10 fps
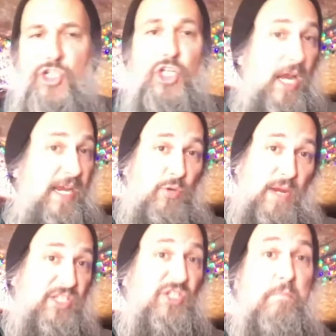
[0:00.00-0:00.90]
Shania
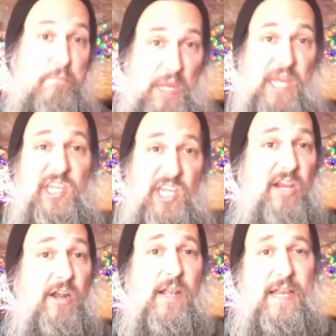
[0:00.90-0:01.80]
Twain's big
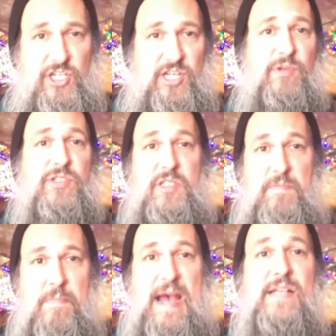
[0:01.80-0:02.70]
year. Like, she was the
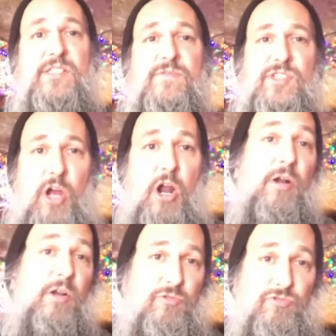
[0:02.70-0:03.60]
massive
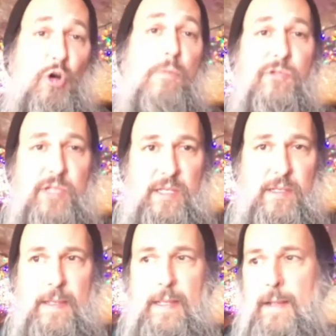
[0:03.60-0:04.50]
star globally,
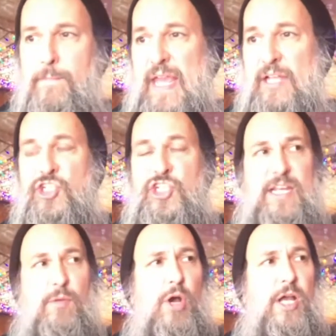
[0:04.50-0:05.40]
and
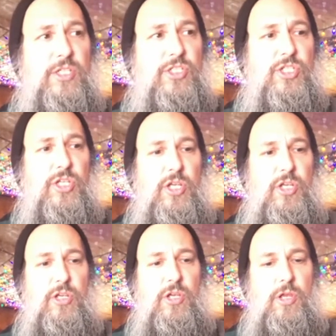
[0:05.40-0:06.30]
she was
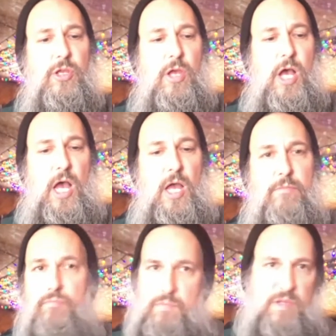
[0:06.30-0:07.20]

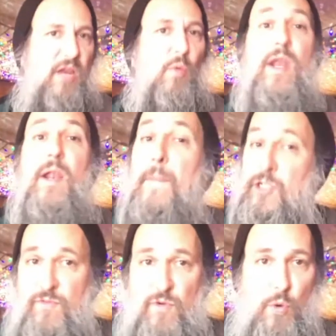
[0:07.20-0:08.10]
gonna win a bunch
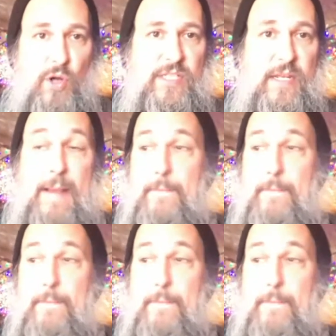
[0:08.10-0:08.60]
of awards that night.